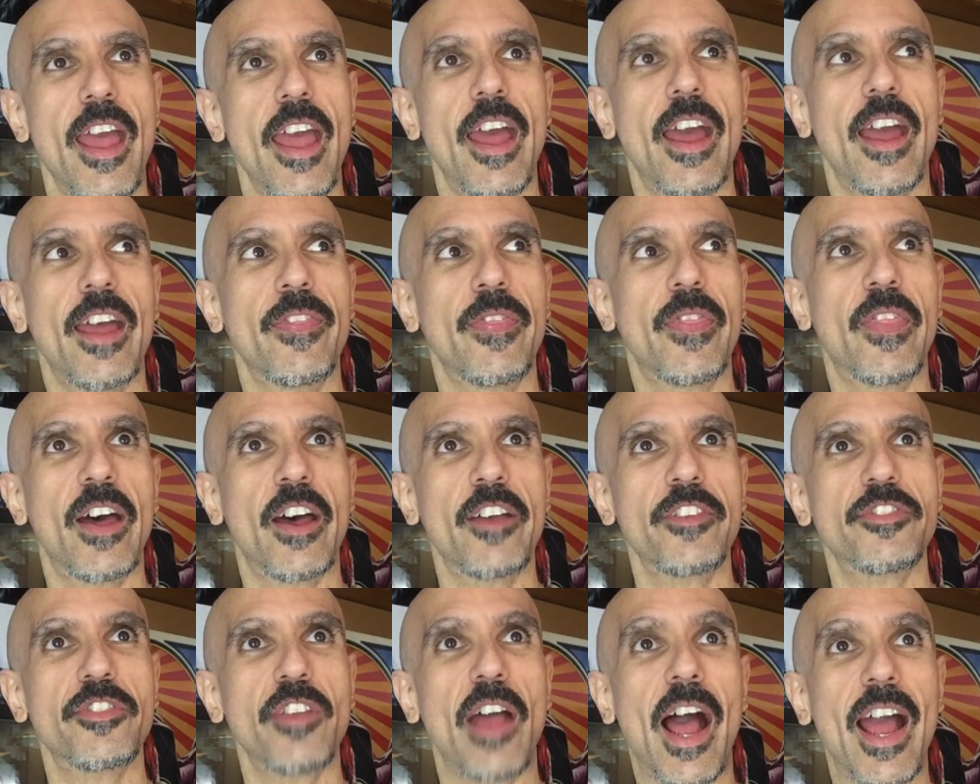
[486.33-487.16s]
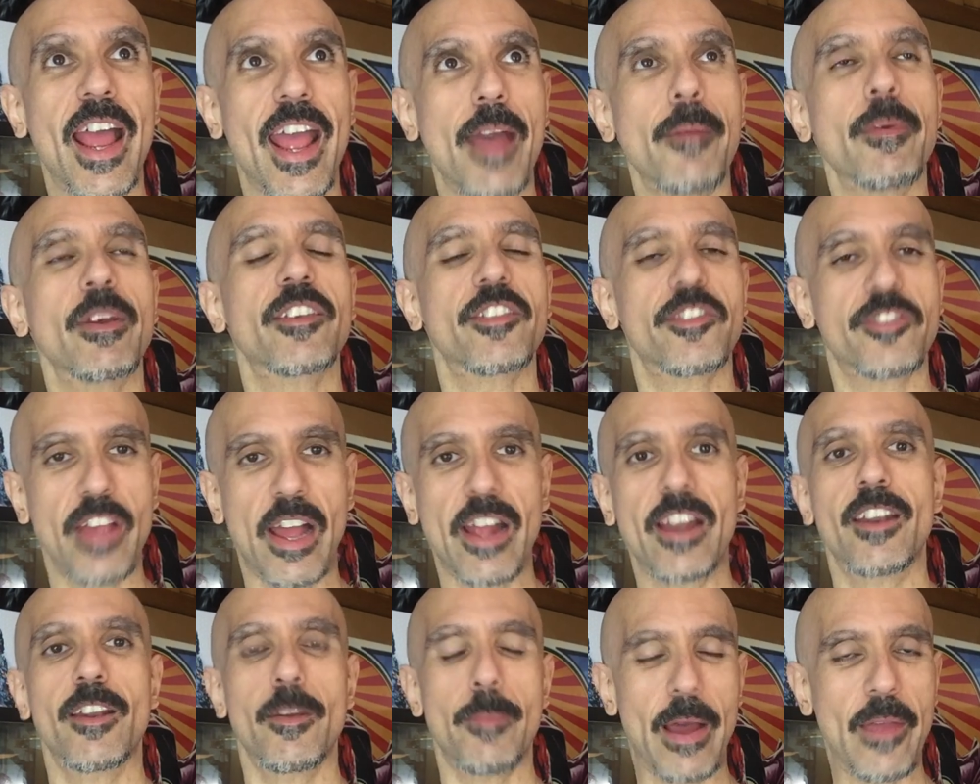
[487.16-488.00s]
And thus, I am
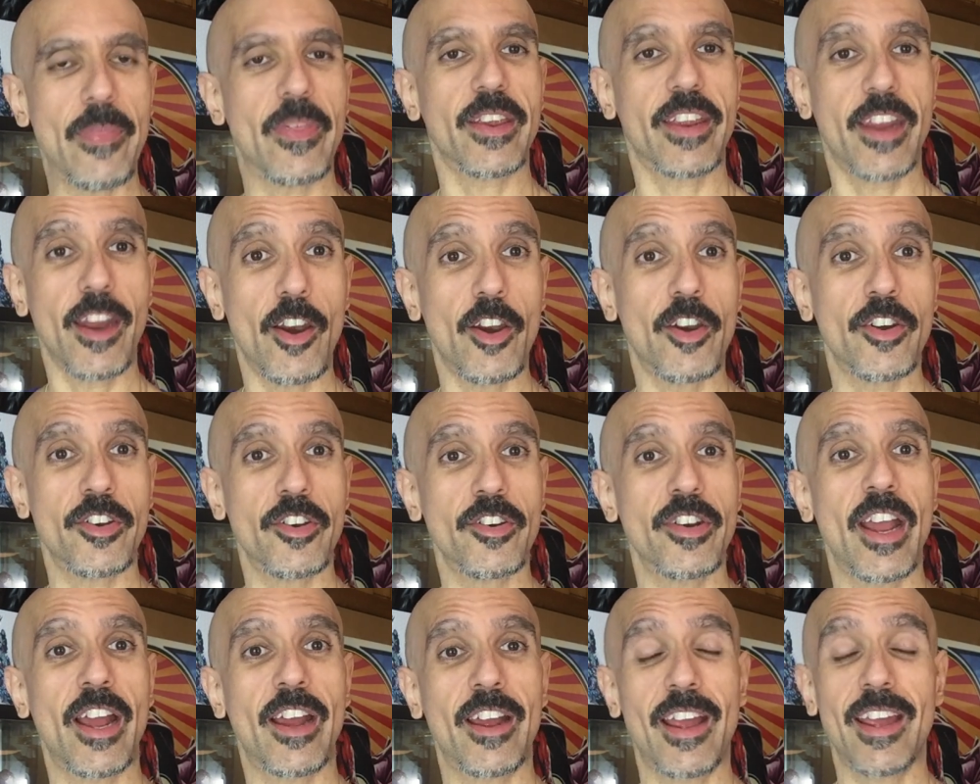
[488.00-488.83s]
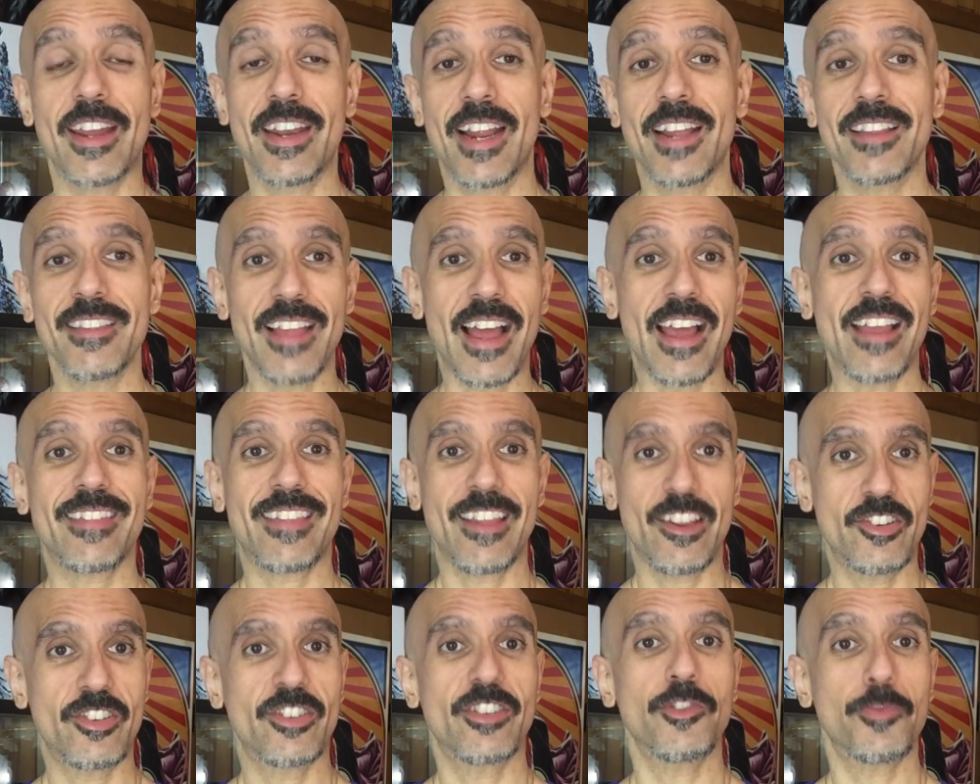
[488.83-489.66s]
excited about the character now. And I like
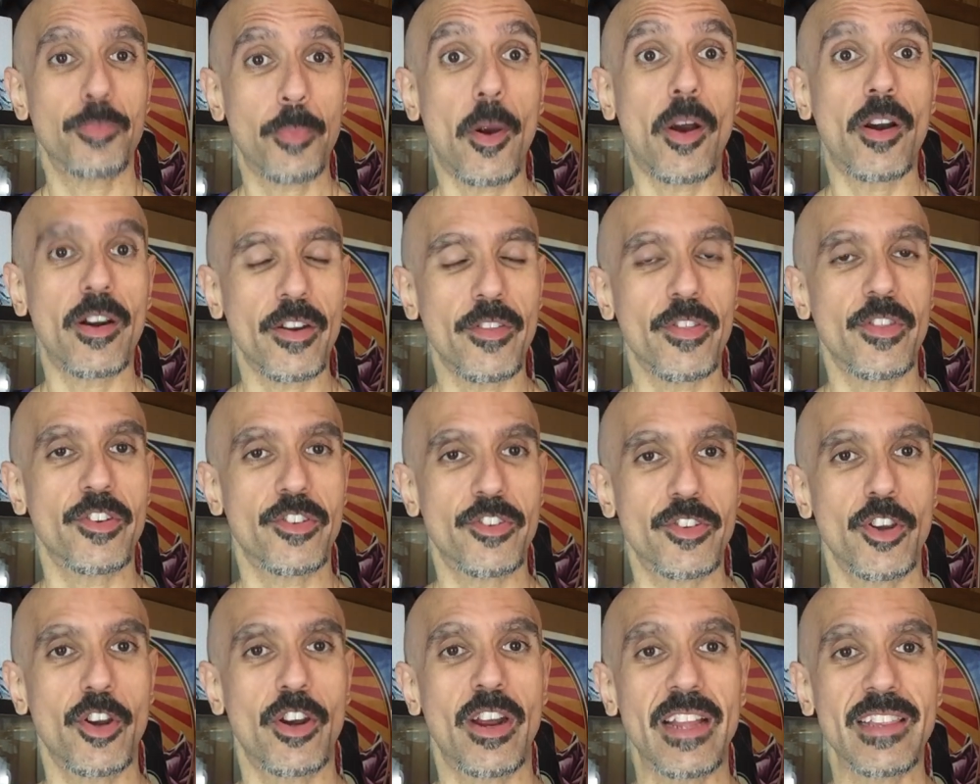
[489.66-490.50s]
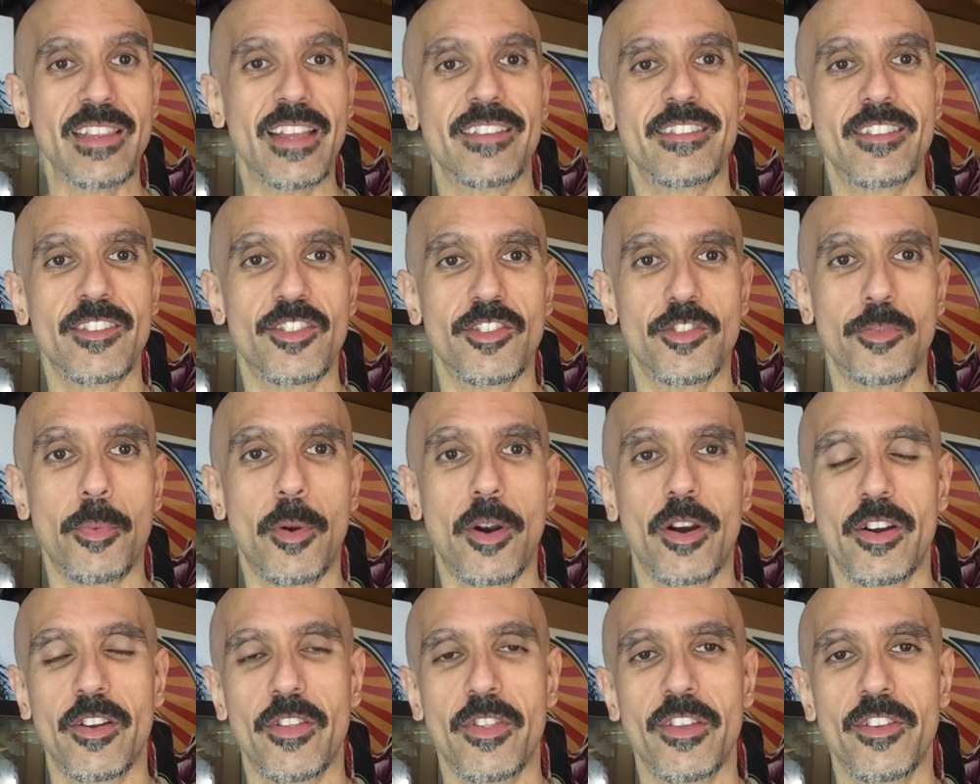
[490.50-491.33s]
that she's part of the show. I like that she's
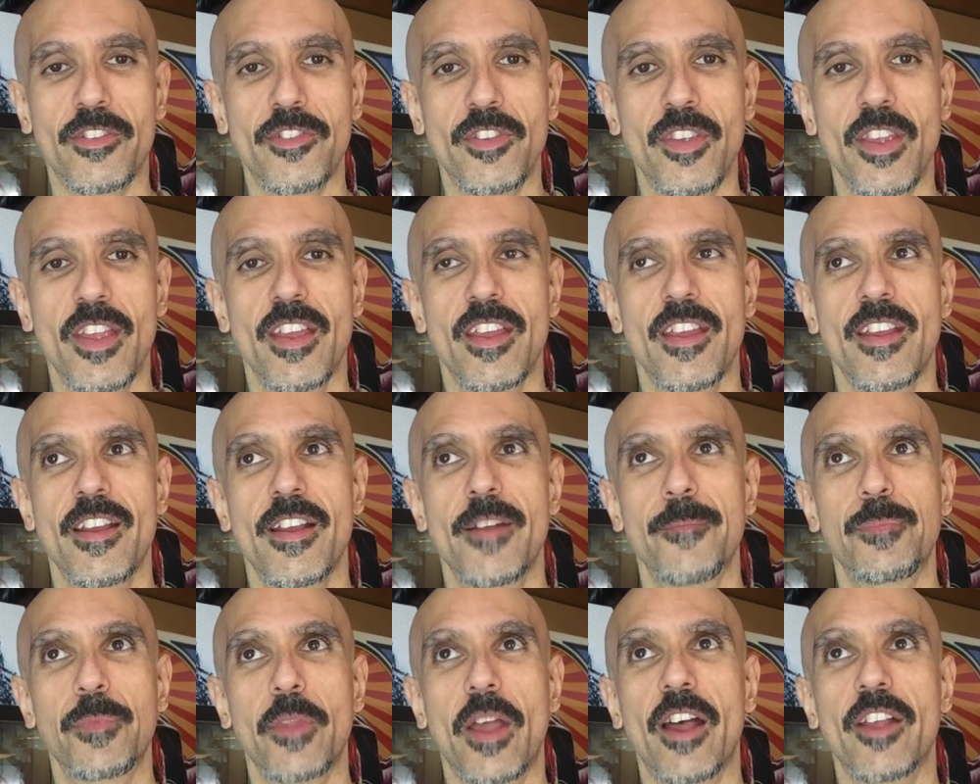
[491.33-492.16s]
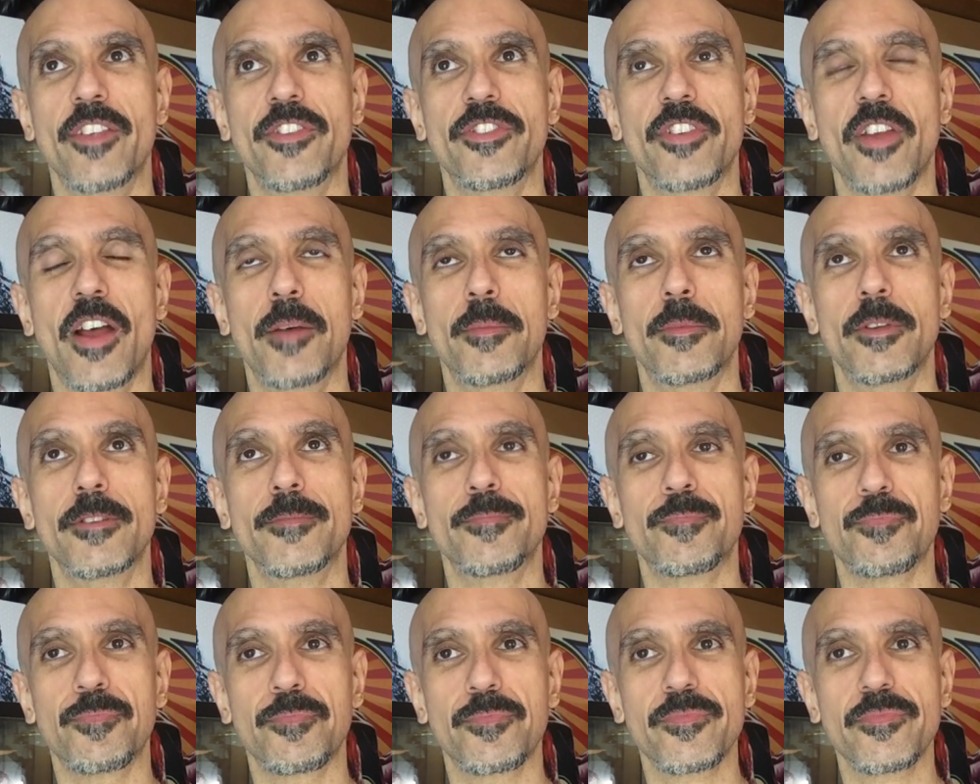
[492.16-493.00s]
part of this
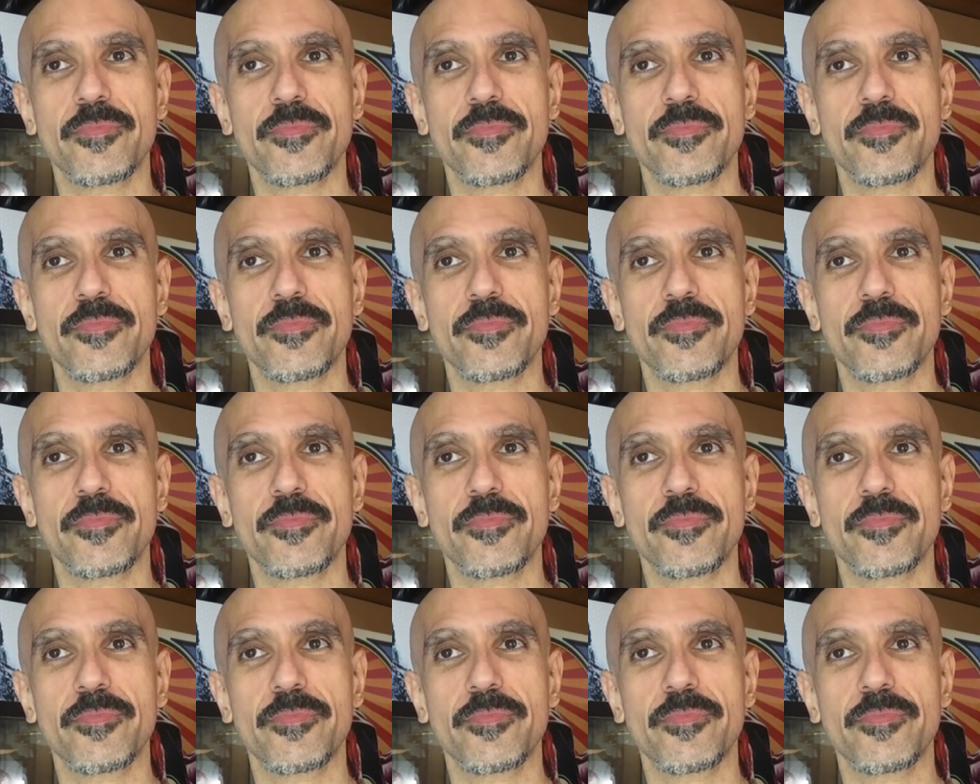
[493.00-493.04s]
ensemble.